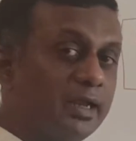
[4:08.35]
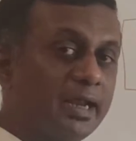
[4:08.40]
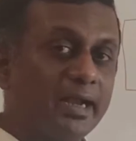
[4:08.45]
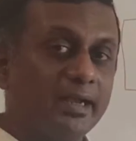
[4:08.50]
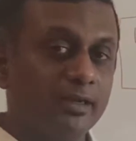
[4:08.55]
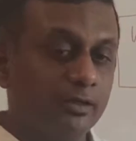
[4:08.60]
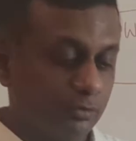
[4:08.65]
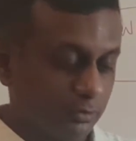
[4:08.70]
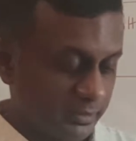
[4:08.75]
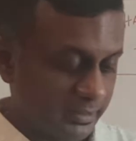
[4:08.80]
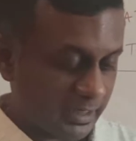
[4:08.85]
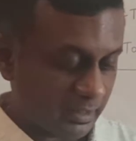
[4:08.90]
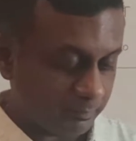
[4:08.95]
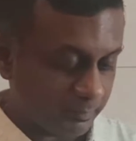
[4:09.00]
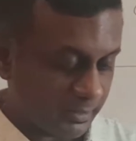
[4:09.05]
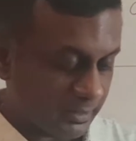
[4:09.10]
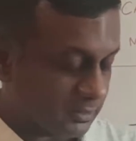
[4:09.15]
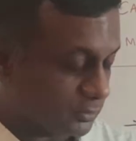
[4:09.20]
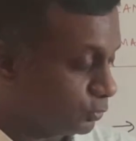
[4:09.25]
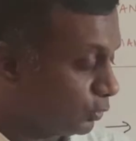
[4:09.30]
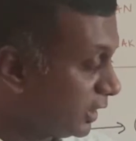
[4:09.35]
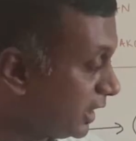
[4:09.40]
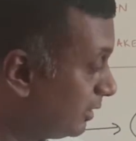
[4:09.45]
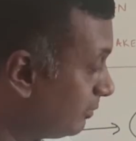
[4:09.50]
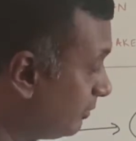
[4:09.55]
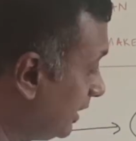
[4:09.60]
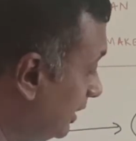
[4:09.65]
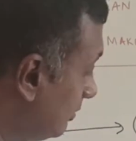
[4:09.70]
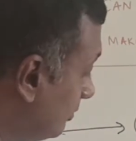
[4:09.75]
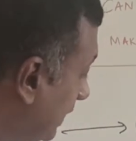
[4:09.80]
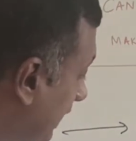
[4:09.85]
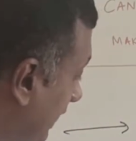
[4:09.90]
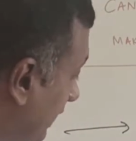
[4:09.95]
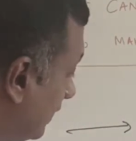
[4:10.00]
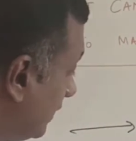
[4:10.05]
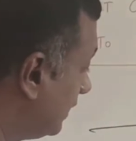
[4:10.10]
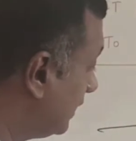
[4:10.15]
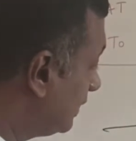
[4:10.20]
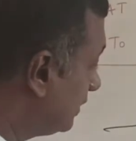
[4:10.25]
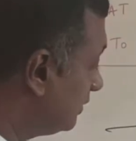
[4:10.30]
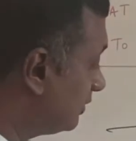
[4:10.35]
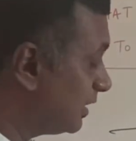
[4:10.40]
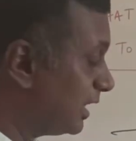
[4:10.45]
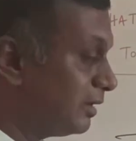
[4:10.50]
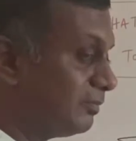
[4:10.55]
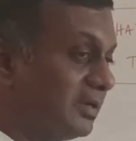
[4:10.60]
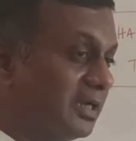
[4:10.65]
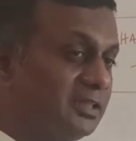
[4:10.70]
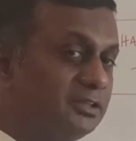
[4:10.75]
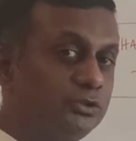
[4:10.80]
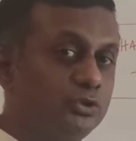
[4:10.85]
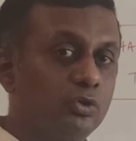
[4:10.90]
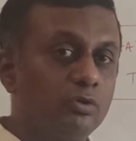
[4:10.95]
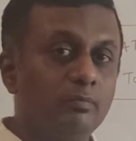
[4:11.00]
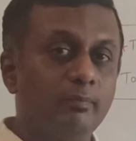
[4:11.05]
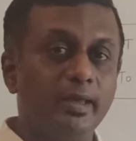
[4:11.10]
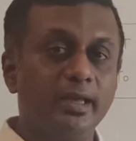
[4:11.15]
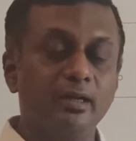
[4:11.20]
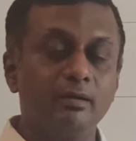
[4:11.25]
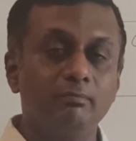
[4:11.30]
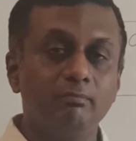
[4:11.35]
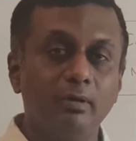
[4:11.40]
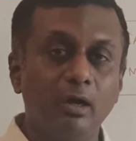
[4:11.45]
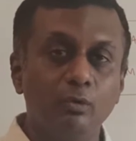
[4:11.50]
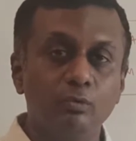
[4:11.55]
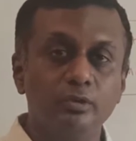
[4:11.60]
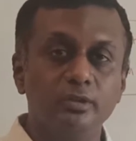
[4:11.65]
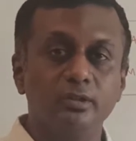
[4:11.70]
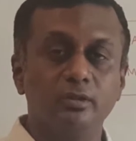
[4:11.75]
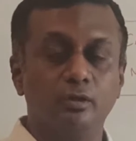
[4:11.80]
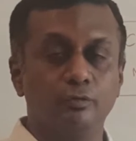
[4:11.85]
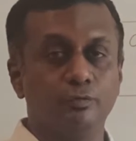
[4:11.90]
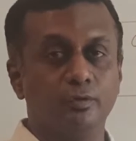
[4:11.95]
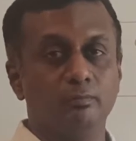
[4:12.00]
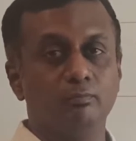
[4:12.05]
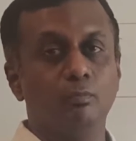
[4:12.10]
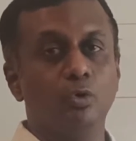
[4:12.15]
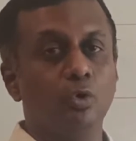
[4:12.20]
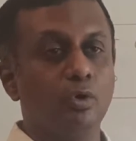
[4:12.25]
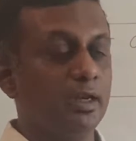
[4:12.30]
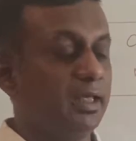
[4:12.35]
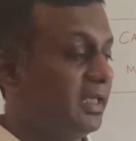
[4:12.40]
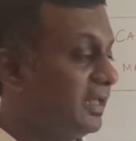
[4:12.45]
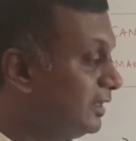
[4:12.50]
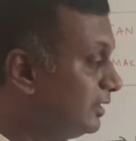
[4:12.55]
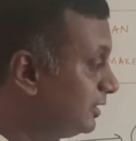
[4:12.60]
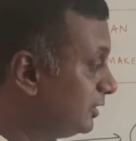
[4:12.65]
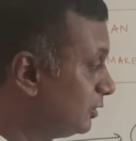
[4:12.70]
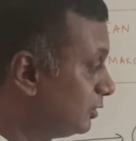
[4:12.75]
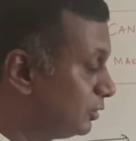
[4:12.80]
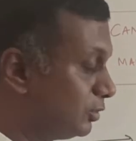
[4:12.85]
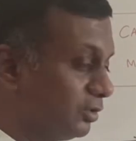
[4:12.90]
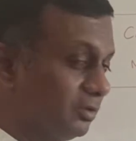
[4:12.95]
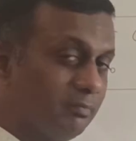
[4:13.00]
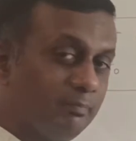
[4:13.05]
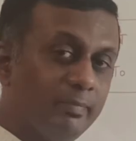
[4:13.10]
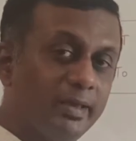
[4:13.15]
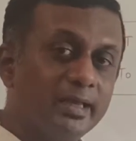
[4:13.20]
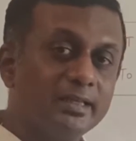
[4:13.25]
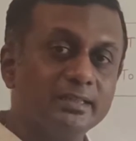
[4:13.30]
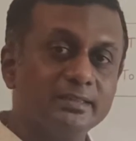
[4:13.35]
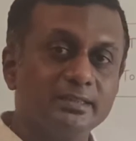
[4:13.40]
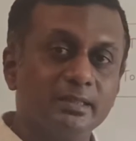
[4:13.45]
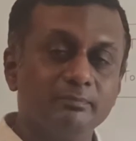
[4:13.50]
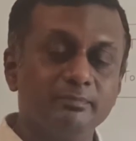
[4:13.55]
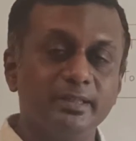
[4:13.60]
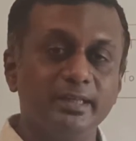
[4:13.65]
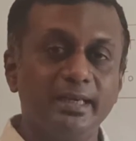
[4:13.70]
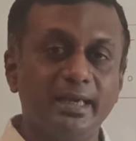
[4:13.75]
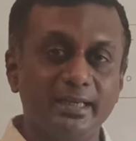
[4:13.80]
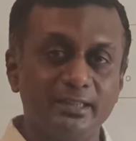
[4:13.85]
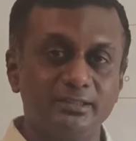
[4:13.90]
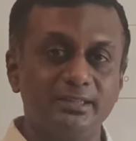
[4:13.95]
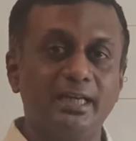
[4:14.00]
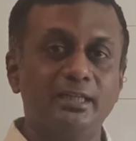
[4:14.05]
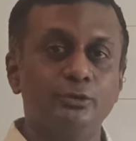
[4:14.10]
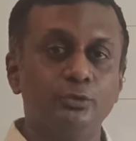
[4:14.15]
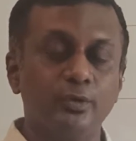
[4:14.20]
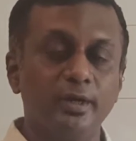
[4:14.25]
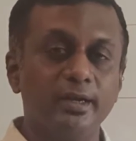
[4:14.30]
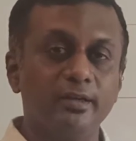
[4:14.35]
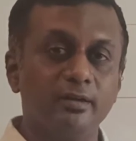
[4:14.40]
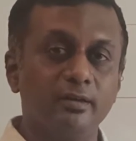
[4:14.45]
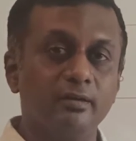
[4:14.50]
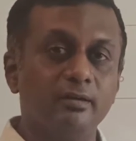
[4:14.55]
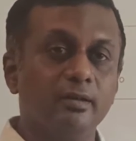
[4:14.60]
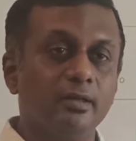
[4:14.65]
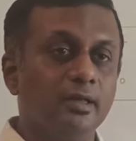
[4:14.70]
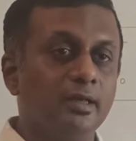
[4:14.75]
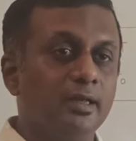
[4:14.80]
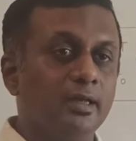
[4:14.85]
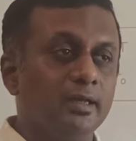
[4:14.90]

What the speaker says: you're adding to their happiness. What I mean by drama is don't make a mountain of a molehill. Don't make something exaggerated.